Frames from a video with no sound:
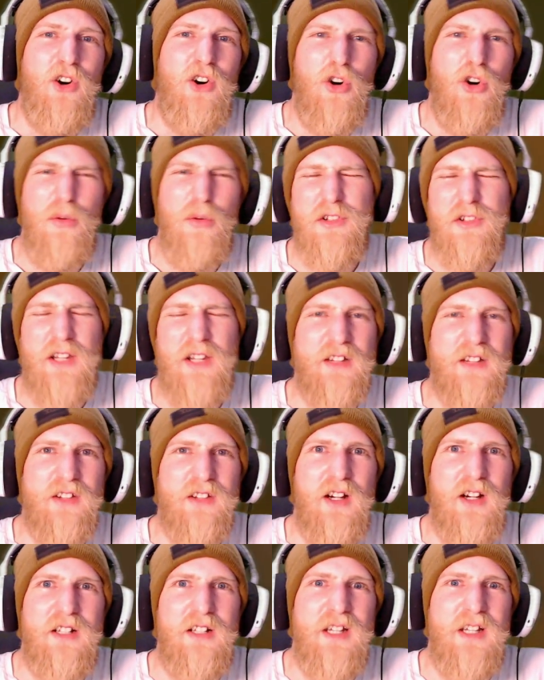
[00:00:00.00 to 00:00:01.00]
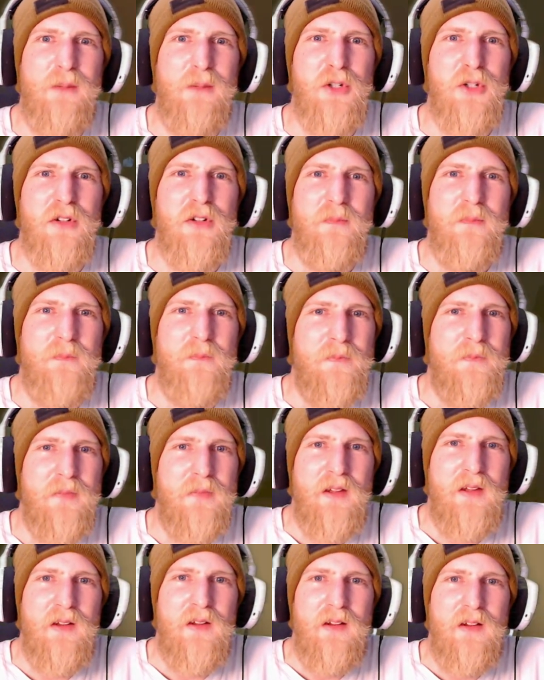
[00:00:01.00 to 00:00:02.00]
Almost like a tiny demo.
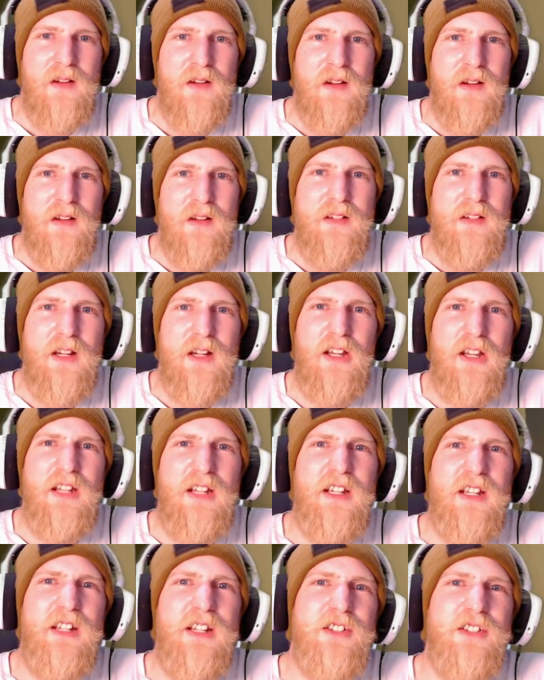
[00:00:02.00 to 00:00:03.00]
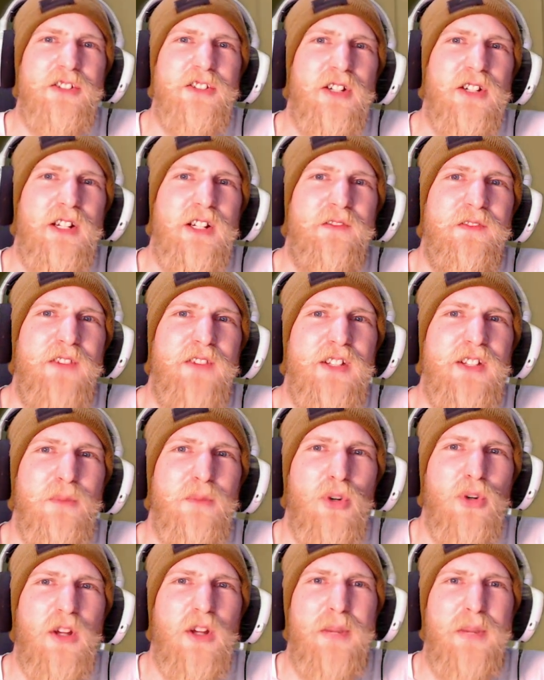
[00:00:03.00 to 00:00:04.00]
Now in the industry, these are
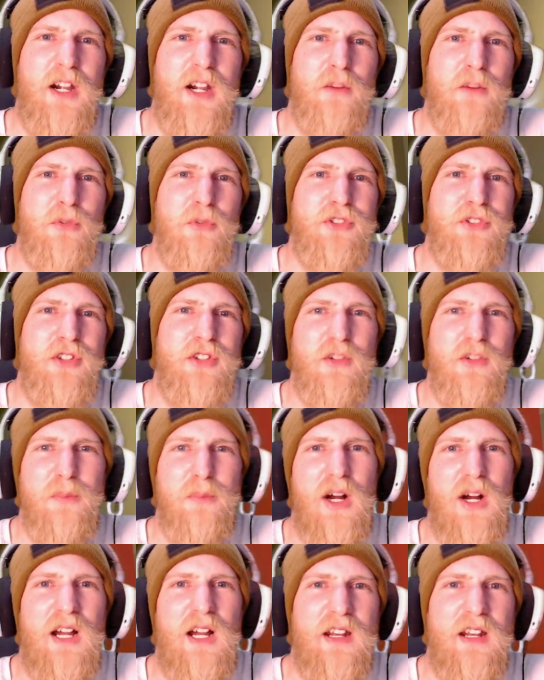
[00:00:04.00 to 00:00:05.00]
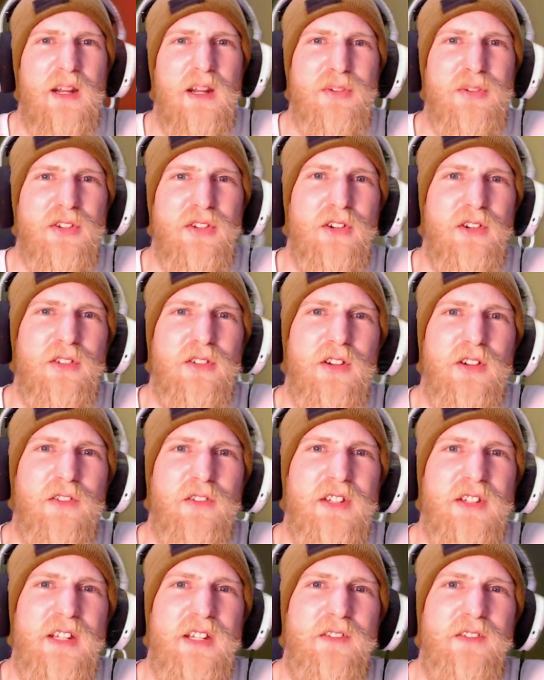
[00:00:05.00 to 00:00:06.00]
more comparable to your pilot episodes
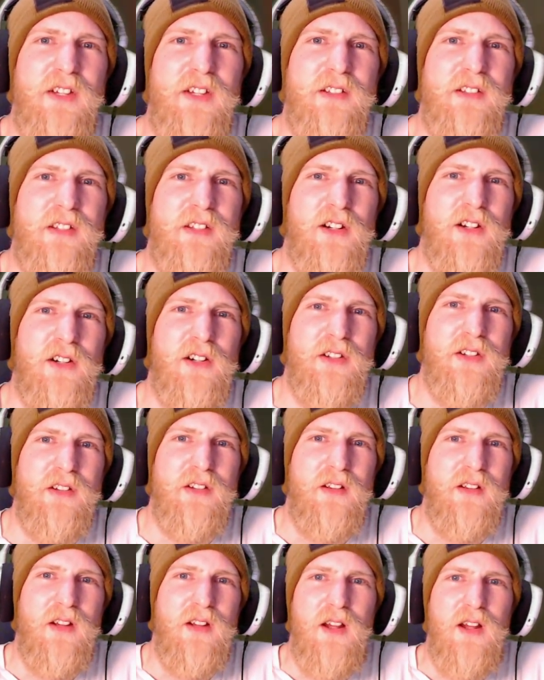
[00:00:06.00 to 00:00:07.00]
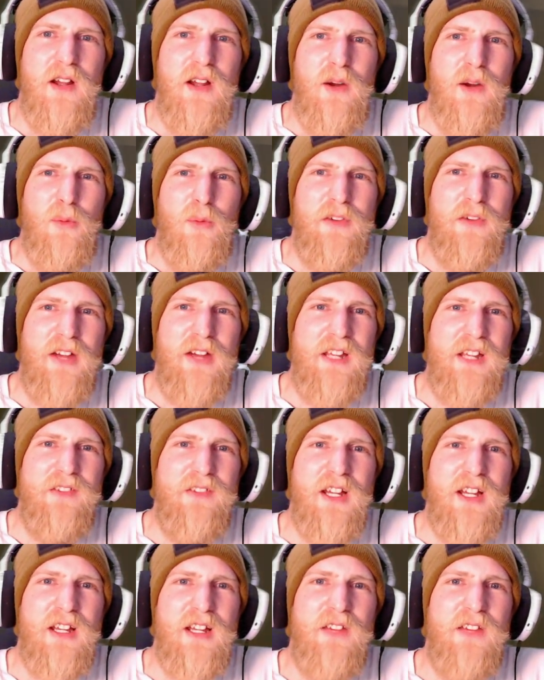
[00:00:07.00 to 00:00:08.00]
of a TV series, where they
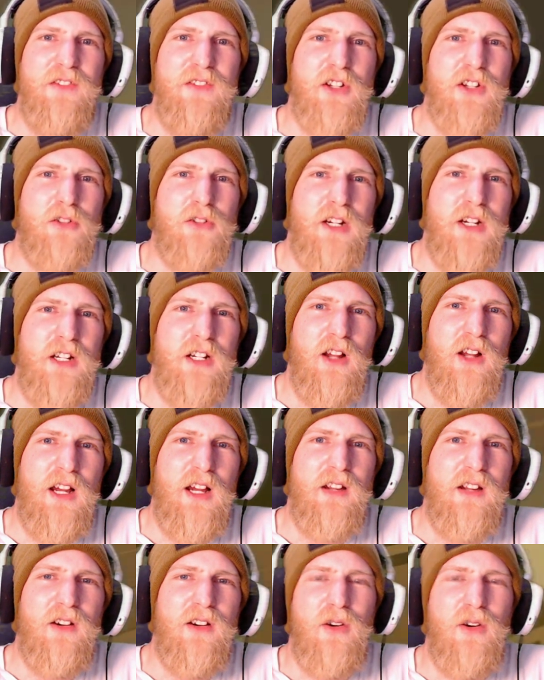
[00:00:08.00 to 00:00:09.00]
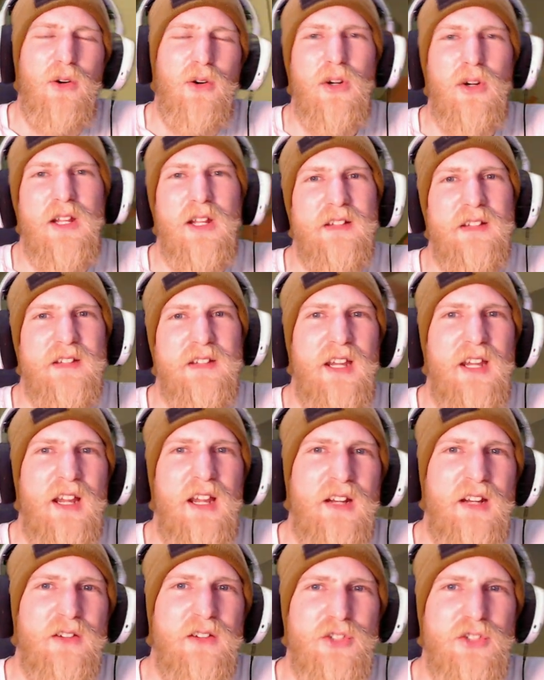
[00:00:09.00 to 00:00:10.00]
either get given the green light or it gets
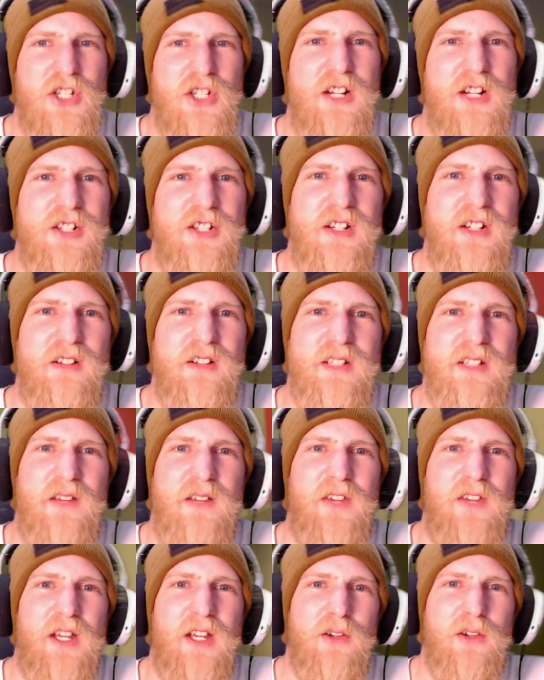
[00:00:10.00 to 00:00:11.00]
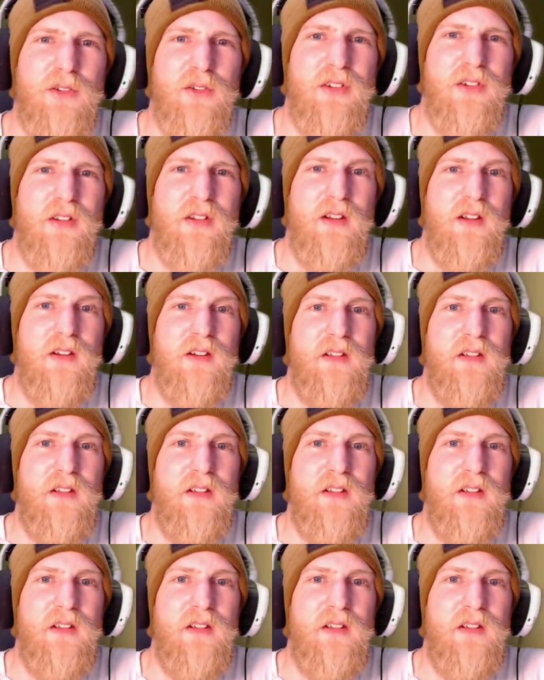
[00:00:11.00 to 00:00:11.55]
canned or changed into something else.